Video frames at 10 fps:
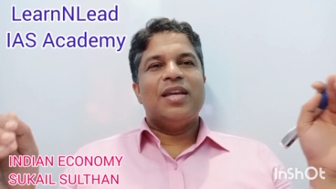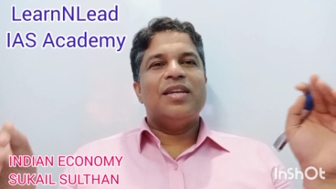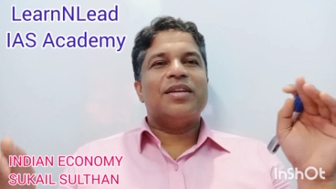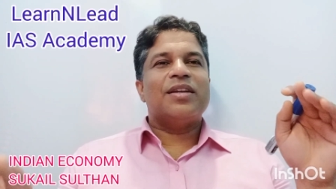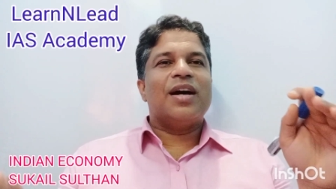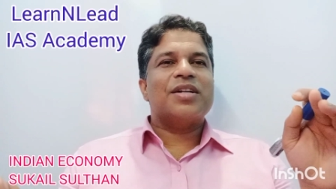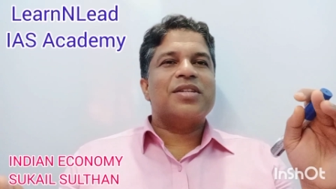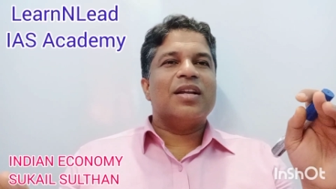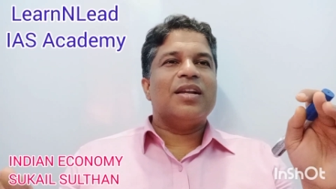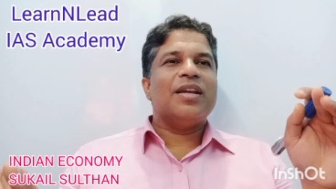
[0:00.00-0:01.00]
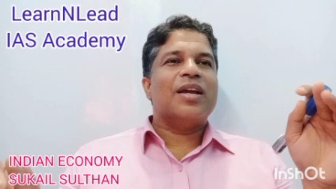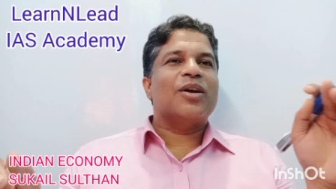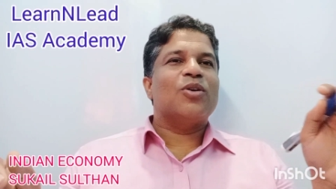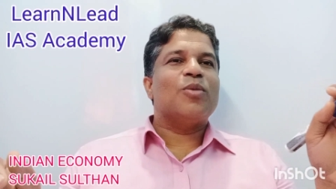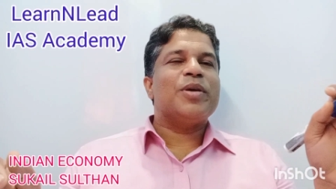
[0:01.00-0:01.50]
international
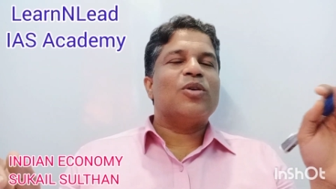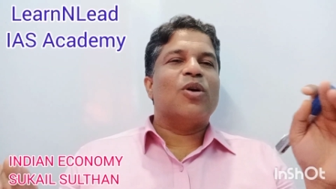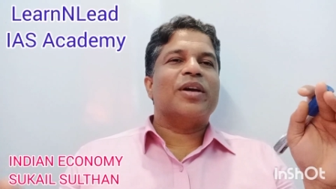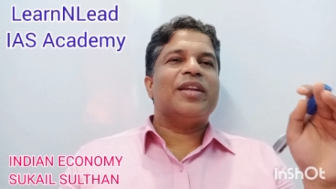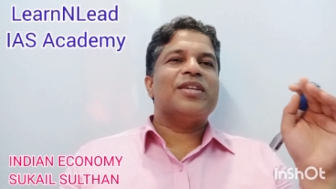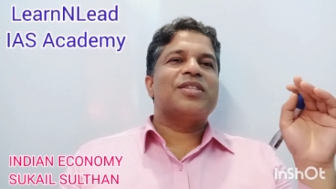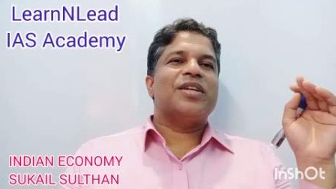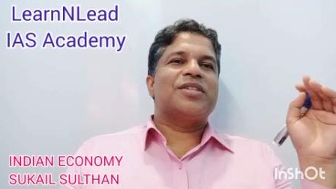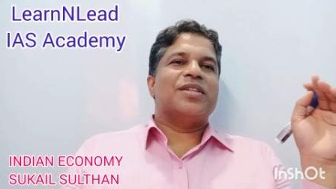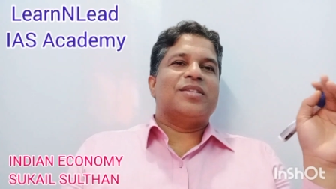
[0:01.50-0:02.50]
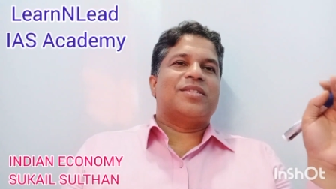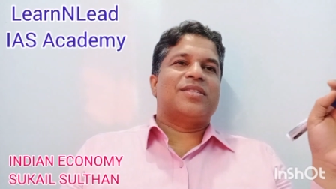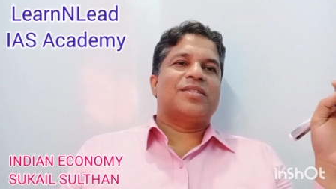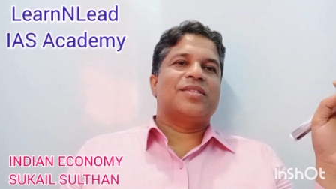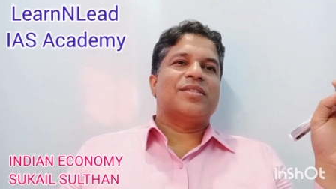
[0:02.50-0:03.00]
economic
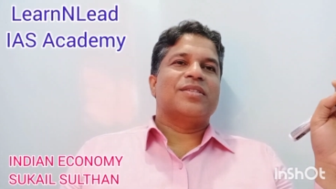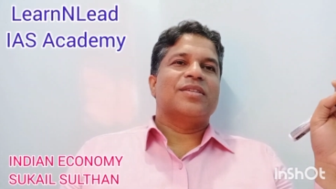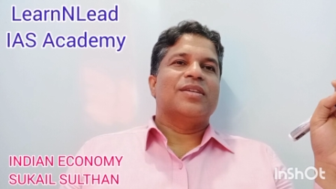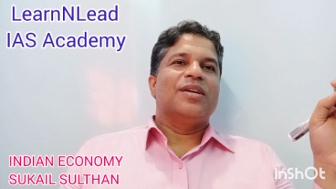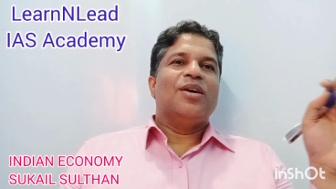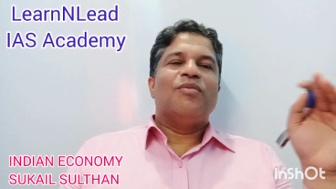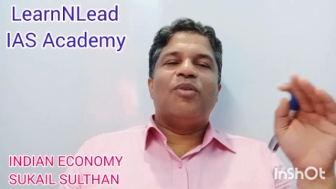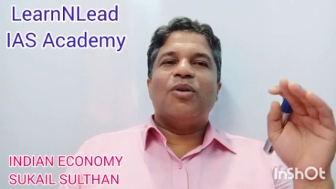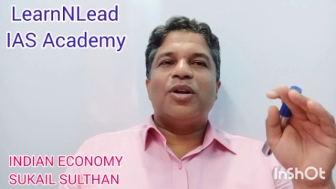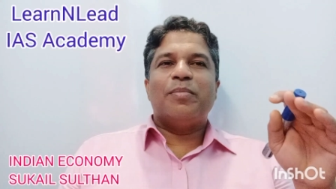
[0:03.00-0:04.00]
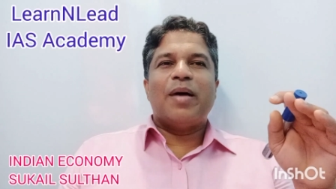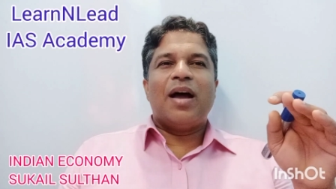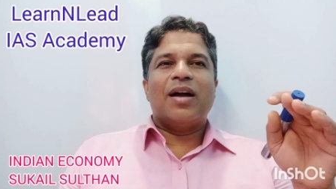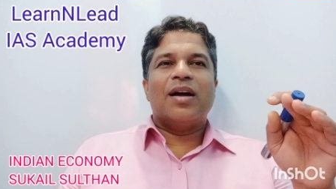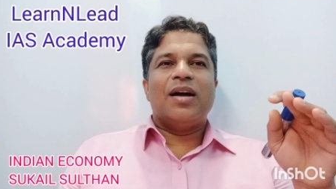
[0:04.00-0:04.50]
organizations, World
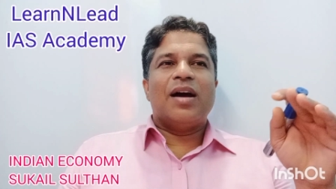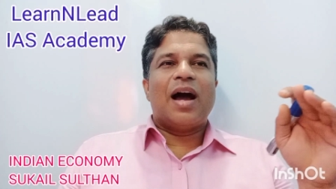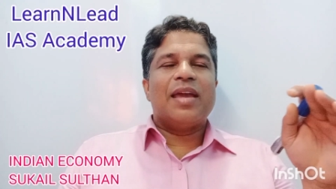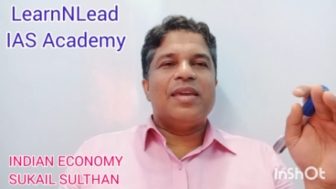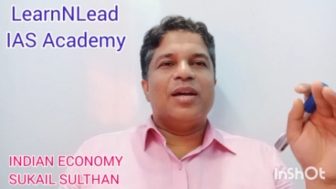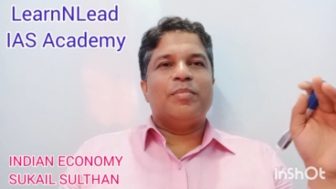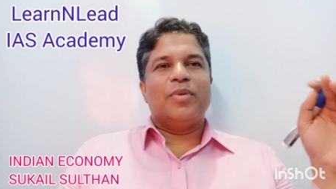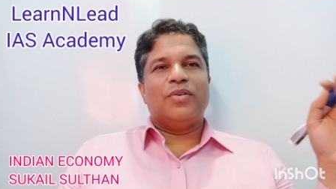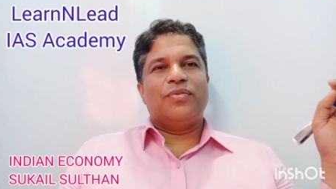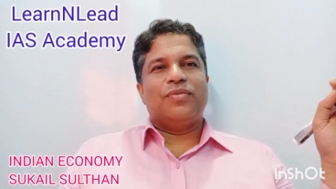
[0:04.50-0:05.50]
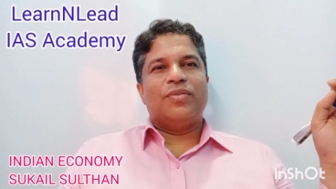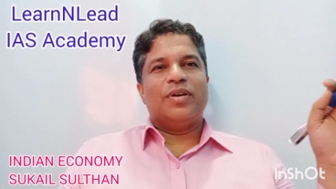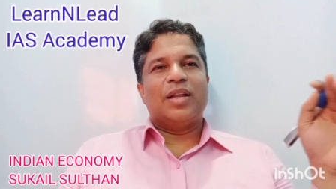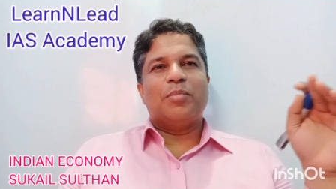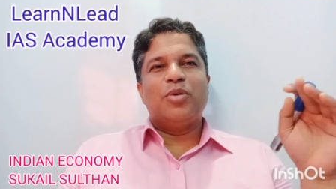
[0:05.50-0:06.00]
Bank, IMF,
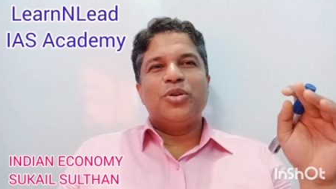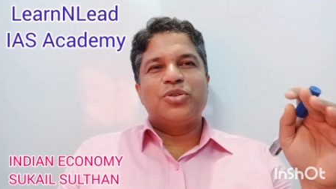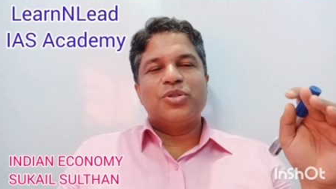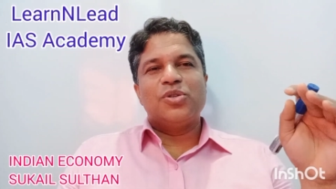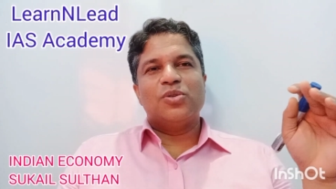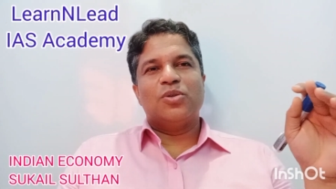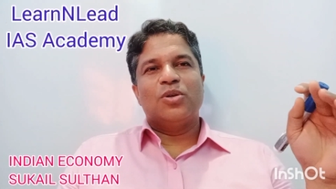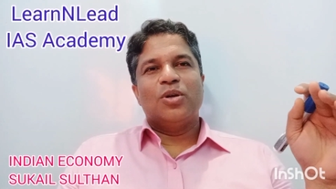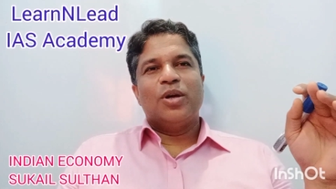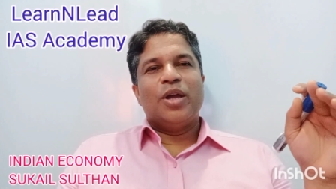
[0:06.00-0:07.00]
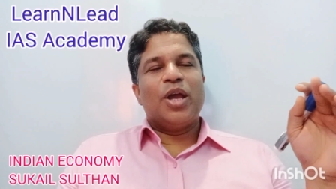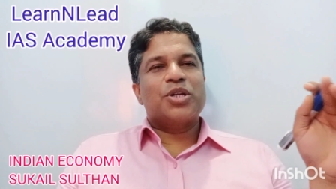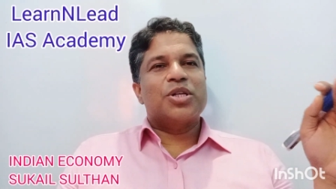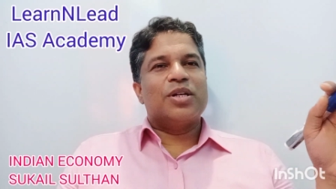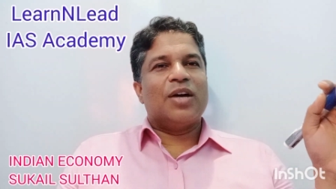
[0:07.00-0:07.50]
WTO,
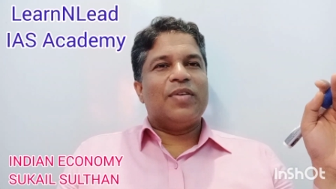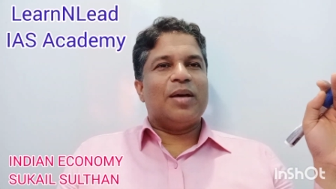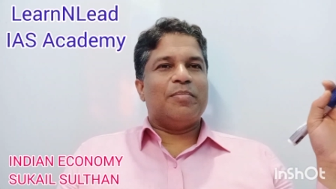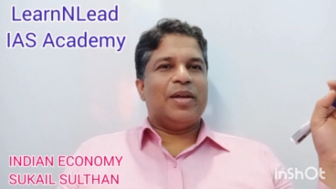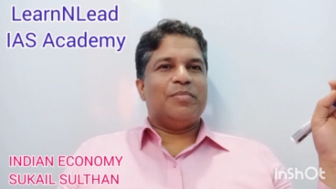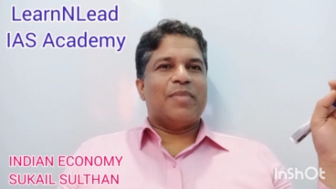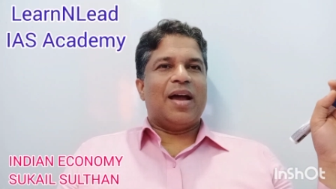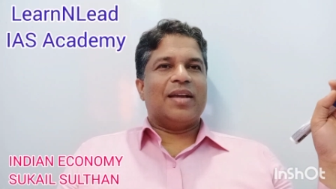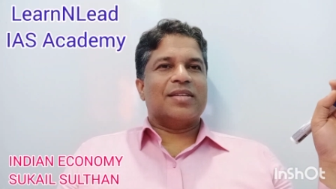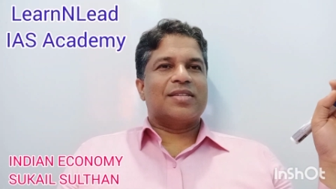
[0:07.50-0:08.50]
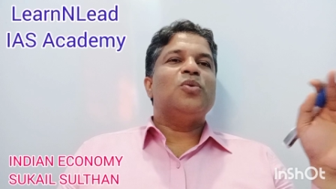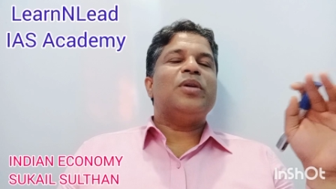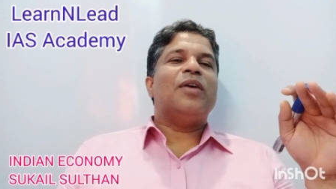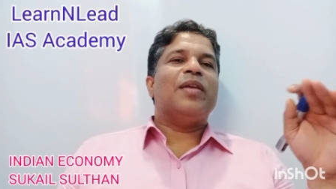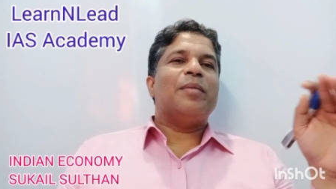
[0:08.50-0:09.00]
Asian Development Bank,
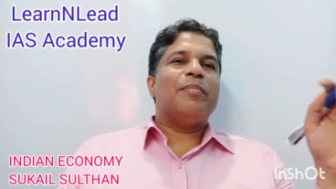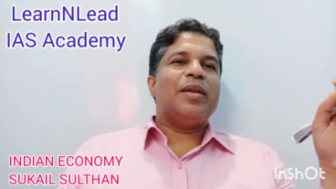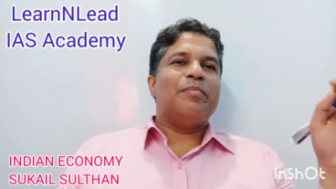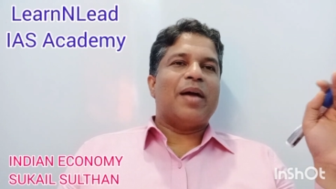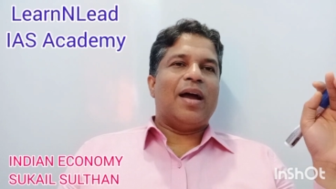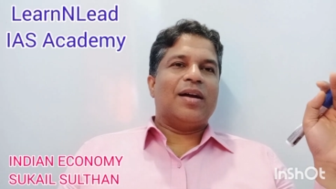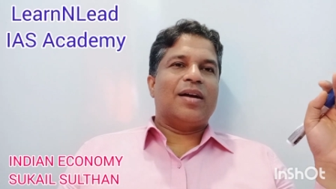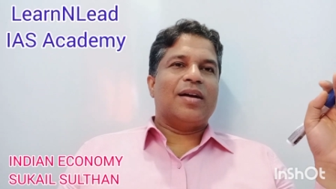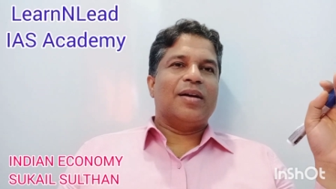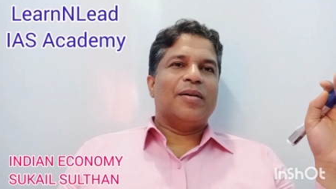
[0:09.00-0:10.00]
New Development Bank,